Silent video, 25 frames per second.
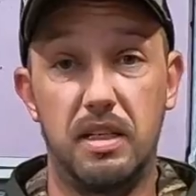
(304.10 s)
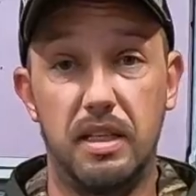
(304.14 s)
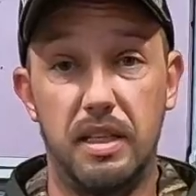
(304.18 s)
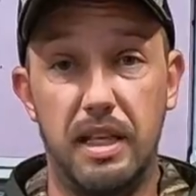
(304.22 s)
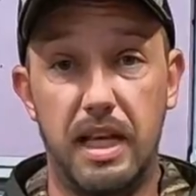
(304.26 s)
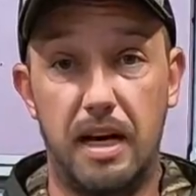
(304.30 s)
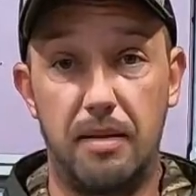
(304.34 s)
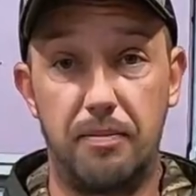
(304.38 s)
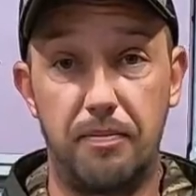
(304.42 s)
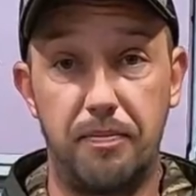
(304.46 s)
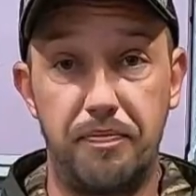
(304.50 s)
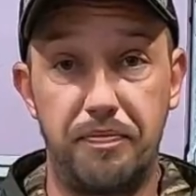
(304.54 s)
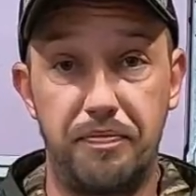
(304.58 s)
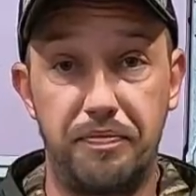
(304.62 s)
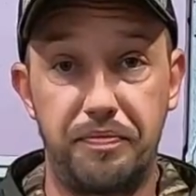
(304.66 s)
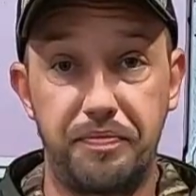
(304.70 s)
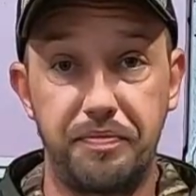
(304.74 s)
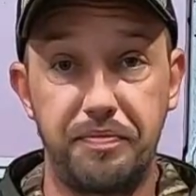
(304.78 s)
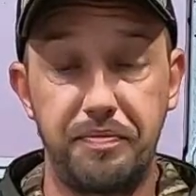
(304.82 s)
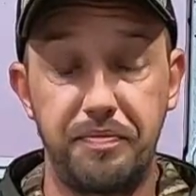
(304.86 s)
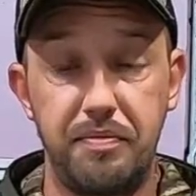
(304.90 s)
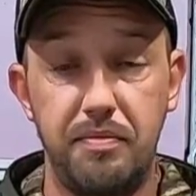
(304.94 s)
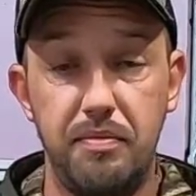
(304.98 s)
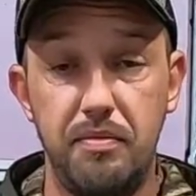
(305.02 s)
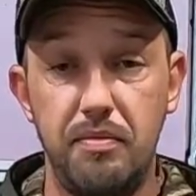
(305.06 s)
to them.
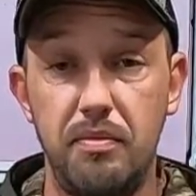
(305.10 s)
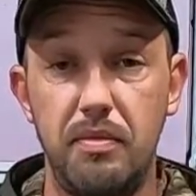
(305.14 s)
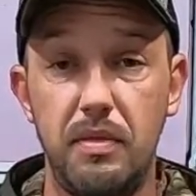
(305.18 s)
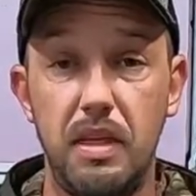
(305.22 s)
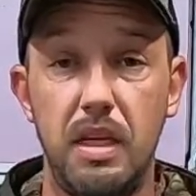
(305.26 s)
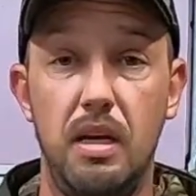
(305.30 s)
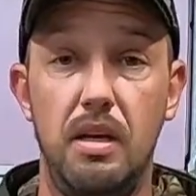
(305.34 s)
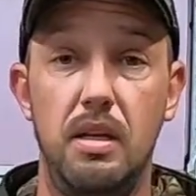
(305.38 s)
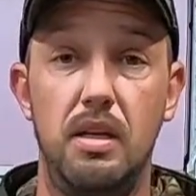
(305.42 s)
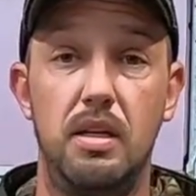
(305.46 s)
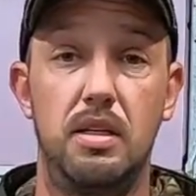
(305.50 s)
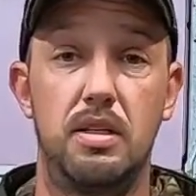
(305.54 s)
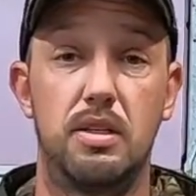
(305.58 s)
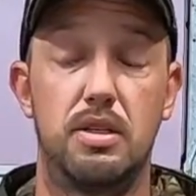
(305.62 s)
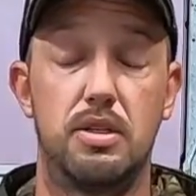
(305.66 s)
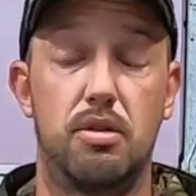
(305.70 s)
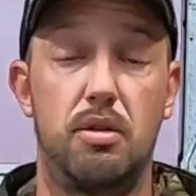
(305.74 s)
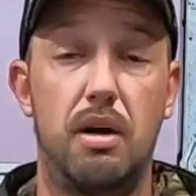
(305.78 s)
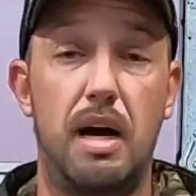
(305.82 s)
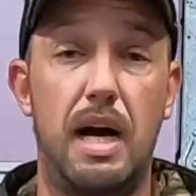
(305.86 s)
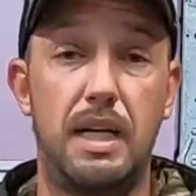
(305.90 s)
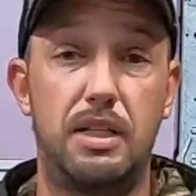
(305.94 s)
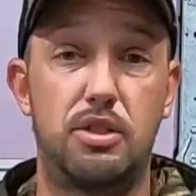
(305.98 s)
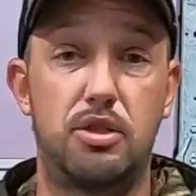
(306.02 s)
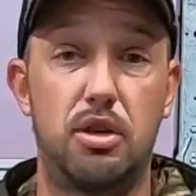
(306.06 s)
So
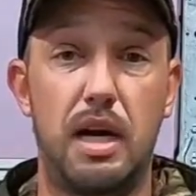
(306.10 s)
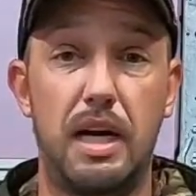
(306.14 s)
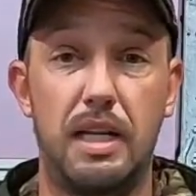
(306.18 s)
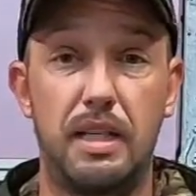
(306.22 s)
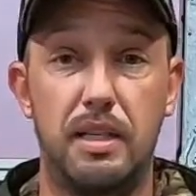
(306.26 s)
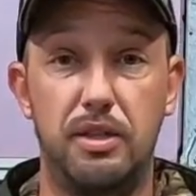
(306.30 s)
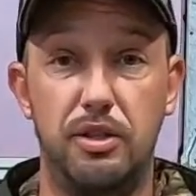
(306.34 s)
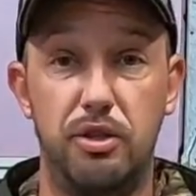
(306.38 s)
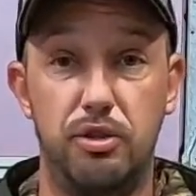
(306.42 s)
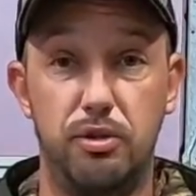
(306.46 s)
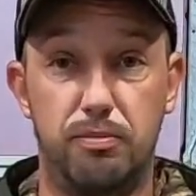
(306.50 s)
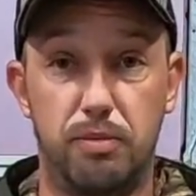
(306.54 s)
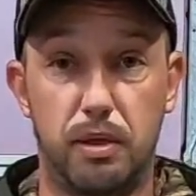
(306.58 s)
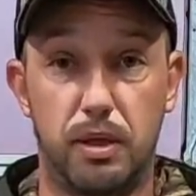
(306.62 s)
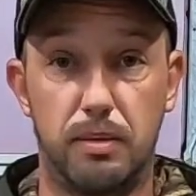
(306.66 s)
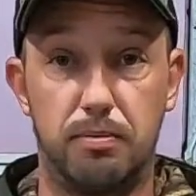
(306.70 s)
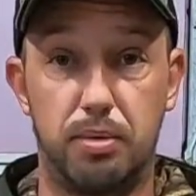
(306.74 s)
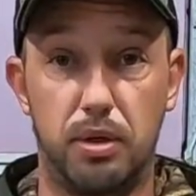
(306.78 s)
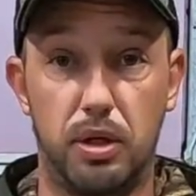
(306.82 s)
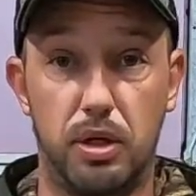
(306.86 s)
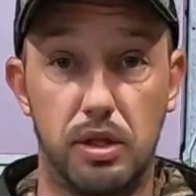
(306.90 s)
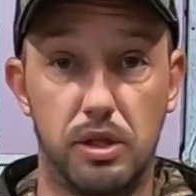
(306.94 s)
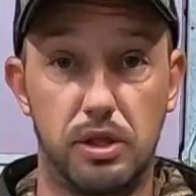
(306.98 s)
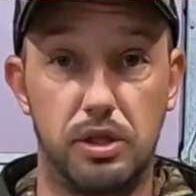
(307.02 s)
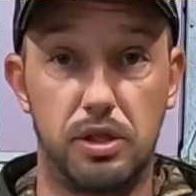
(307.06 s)
I try to do per
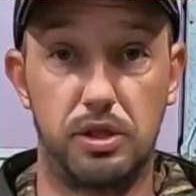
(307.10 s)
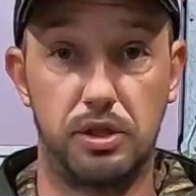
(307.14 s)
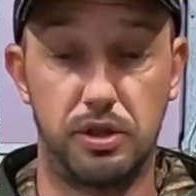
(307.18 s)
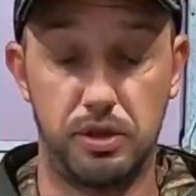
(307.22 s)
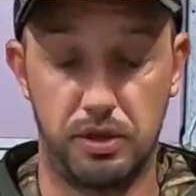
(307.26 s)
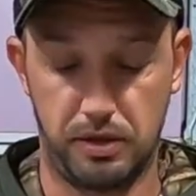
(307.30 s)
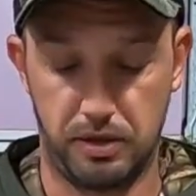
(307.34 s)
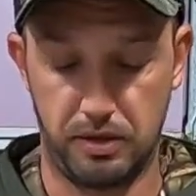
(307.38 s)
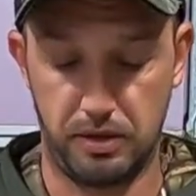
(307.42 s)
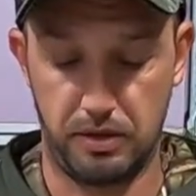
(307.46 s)
push.